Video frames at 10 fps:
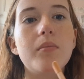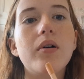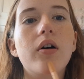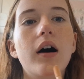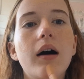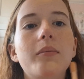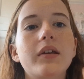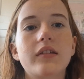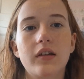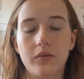But I
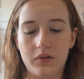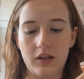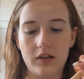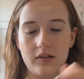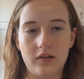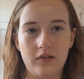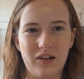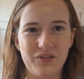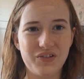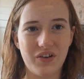mixed it in with this and
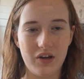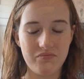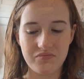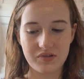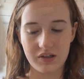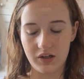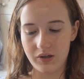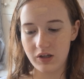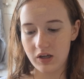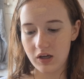now it's fine. So
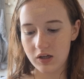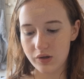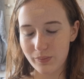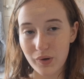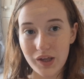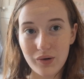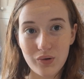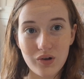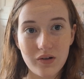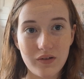put that
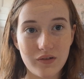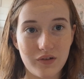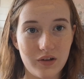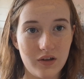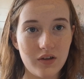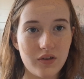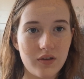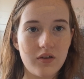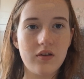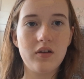all over your
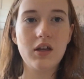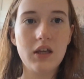face.